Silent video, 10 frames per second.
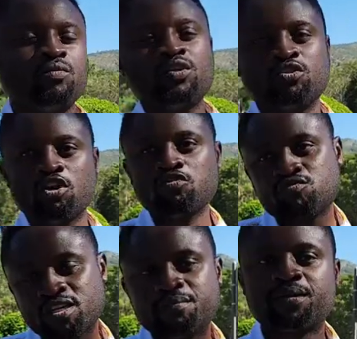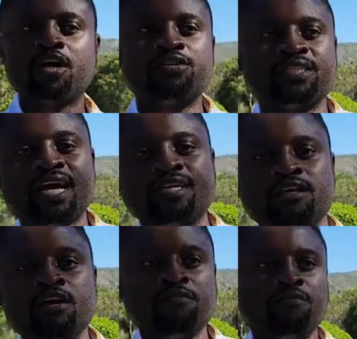We do not really prioritize
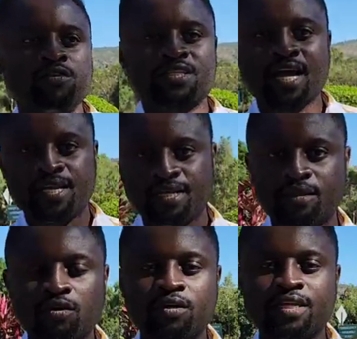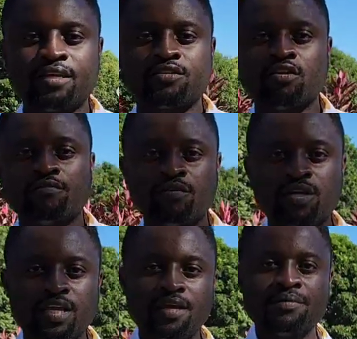phone scanning and all that stuff,
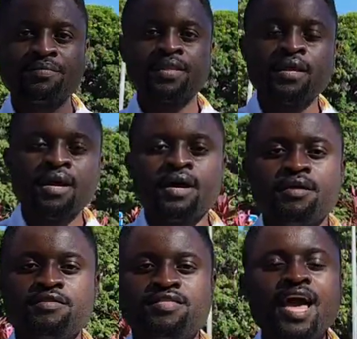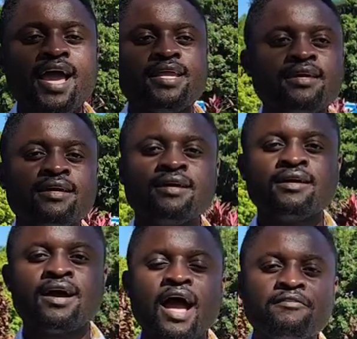okay? Then,
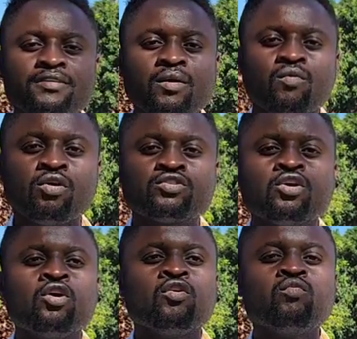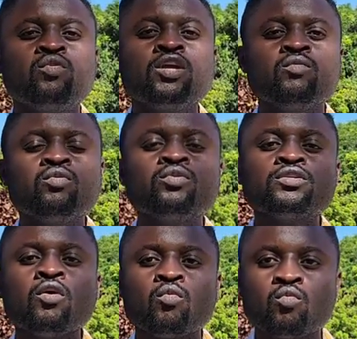afterwards, we would
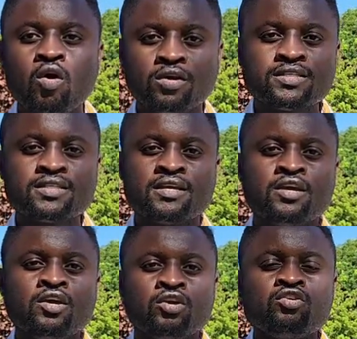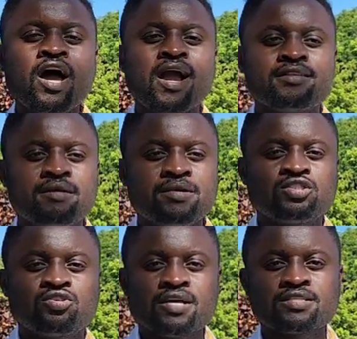want your academic
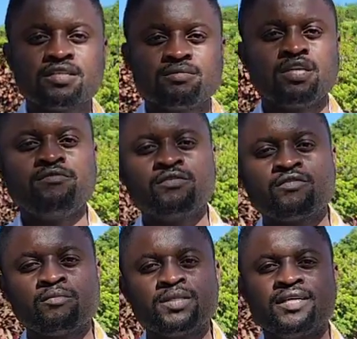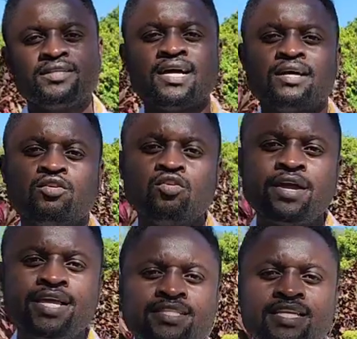transcript. If you've completed either an OND,